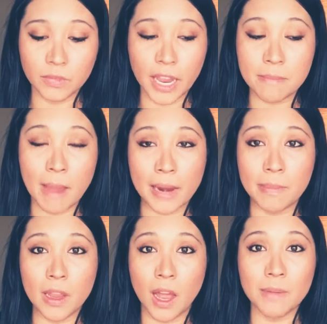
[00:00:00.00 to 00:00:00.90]
it might
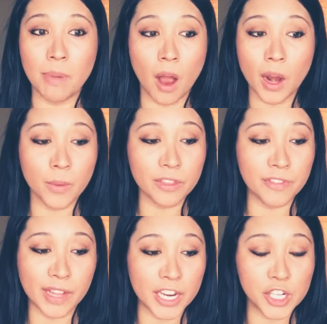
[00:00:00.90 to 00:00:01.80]
be on par with
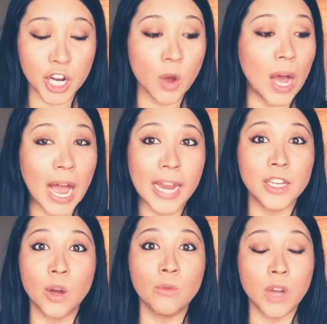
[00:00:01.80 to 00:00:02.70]
fellatio. I
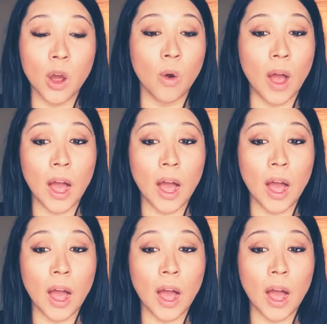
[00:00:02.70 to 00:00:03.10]
don't know.